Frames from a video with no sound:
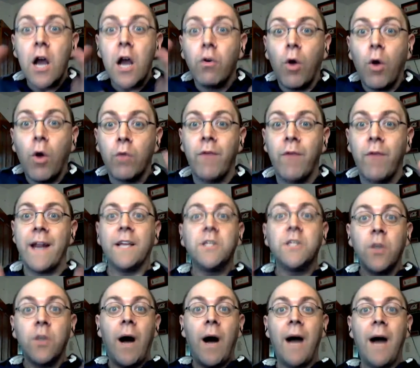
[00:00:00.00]
already, so
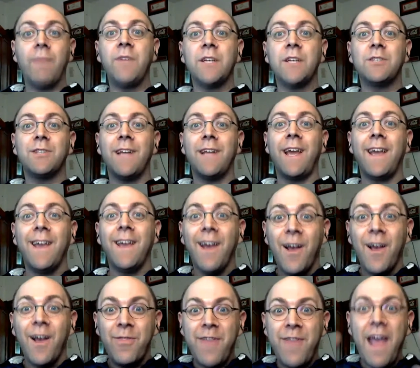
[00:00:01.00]
obviously
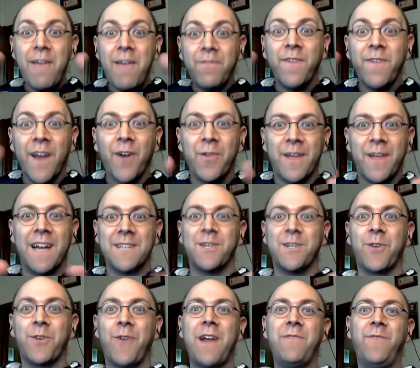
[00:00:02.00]
they feel that it's a
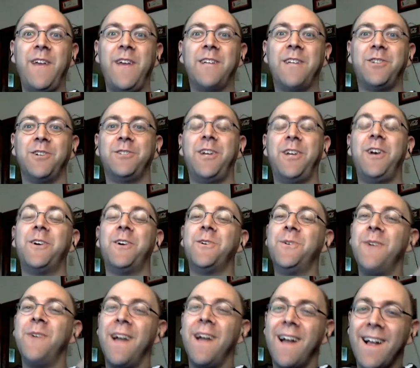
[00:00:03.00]
great feature too.
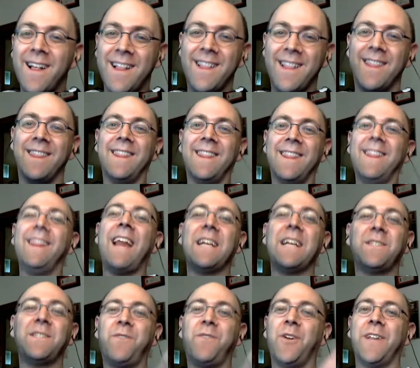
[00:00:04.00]
Let's
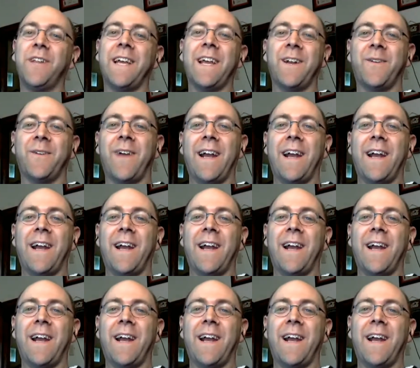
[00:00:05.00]
fully integrate it.